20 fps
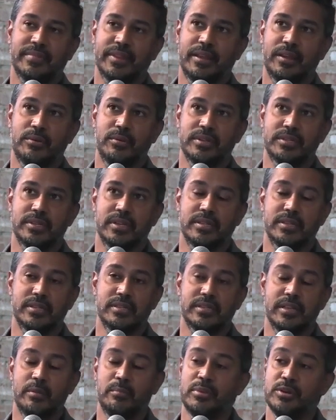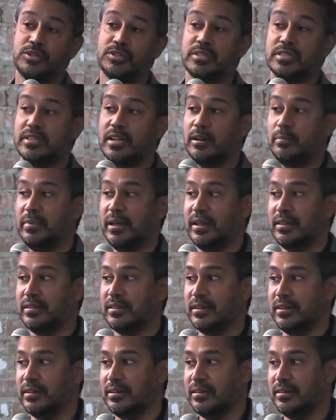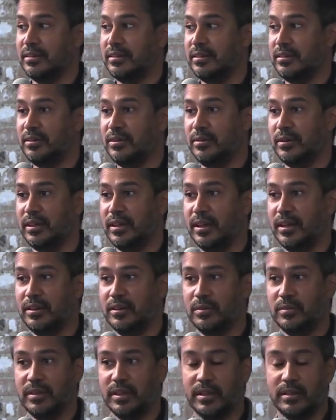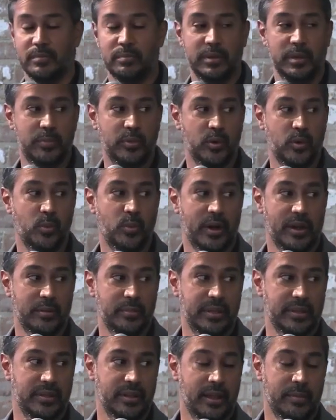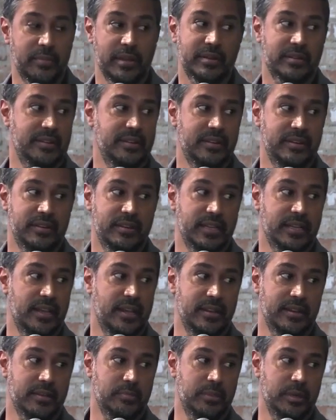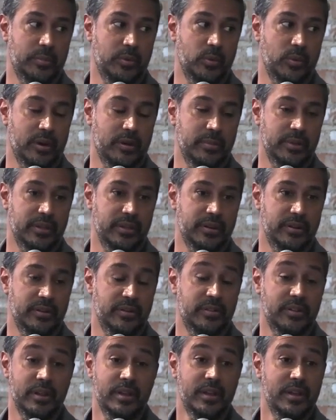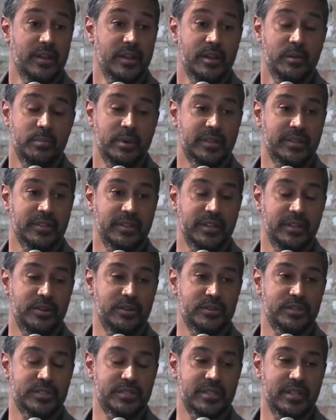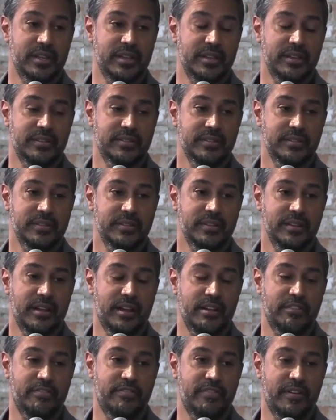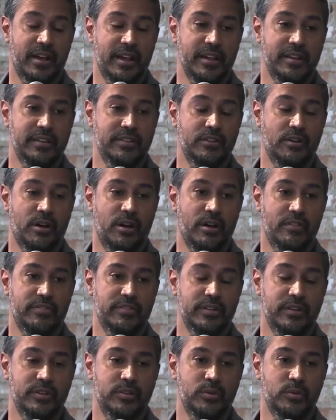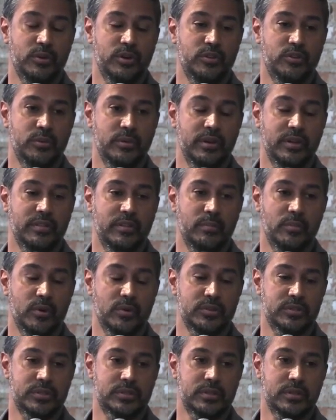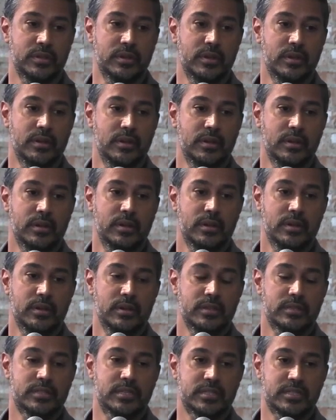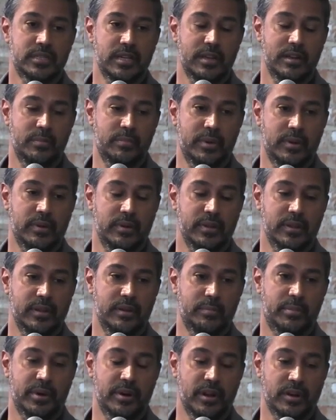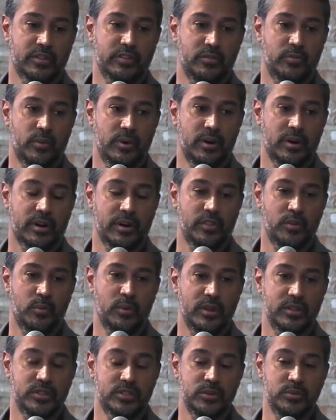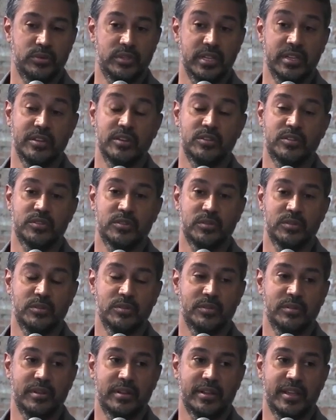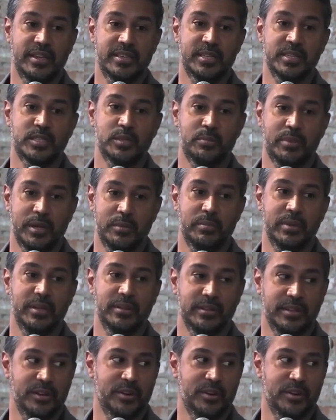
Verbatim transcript: how do I say this? Ambition's not a bad thing. You know, I, I know that people who want to be, I'm not negating people who want to be leaders, but the leaders that I find often who are doing the most sustainable and productive work are the ones who didn't anticipate being